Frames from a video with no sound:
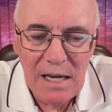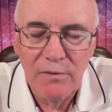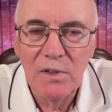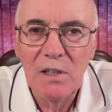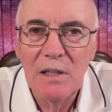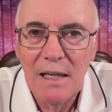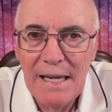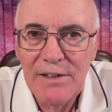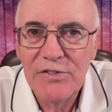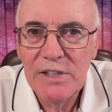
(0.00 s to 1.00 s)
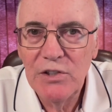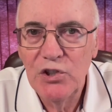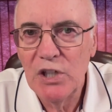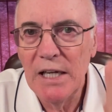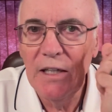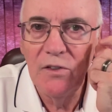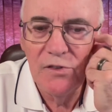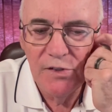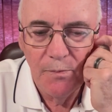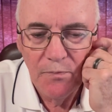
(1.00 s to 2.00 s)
everlasting chains